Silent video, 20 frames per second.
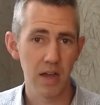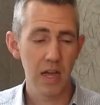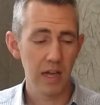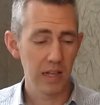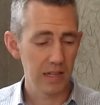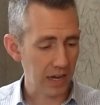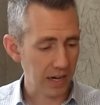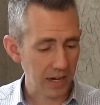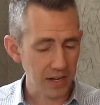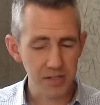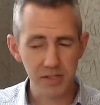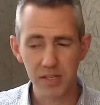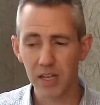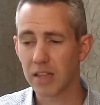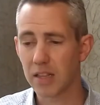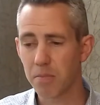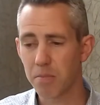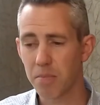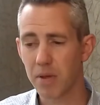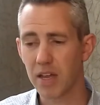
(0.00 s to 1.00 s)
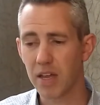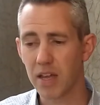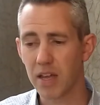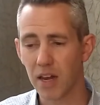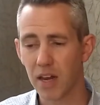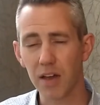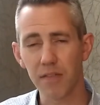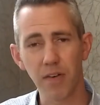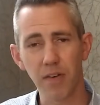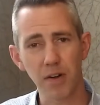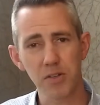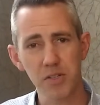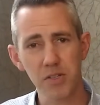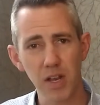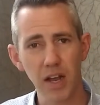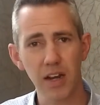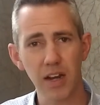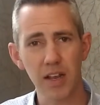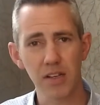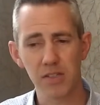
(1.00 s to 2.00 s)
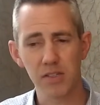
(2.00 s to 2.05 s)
Like I said at the beginning of our study,